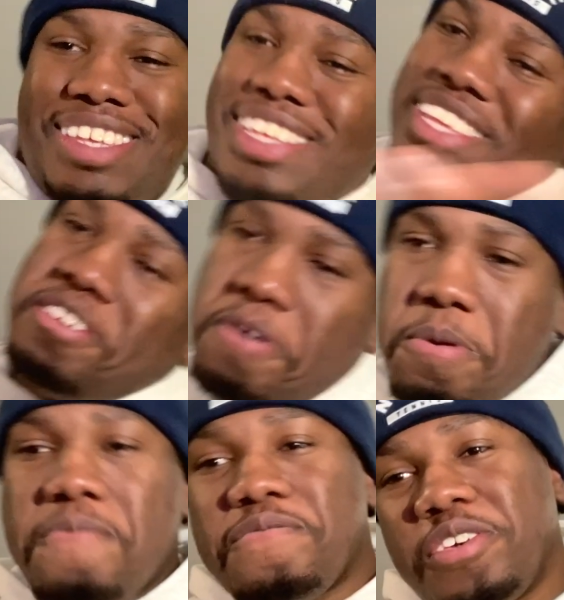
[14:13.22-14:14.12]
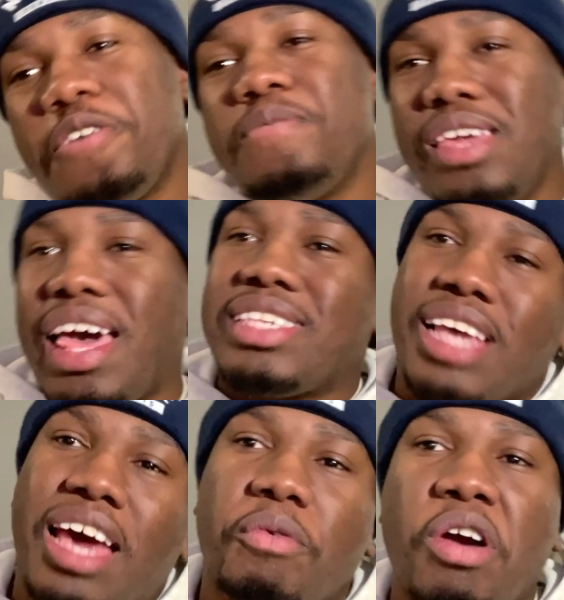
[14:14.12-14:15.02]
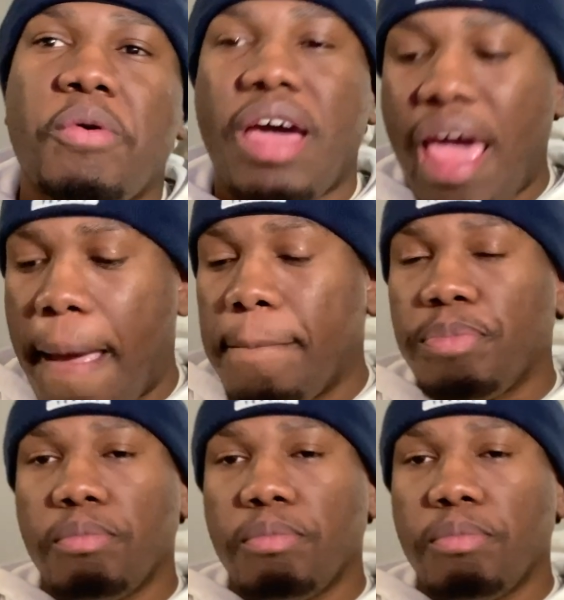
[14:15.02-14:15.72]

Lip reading: you feel me? That's kind of where we're at.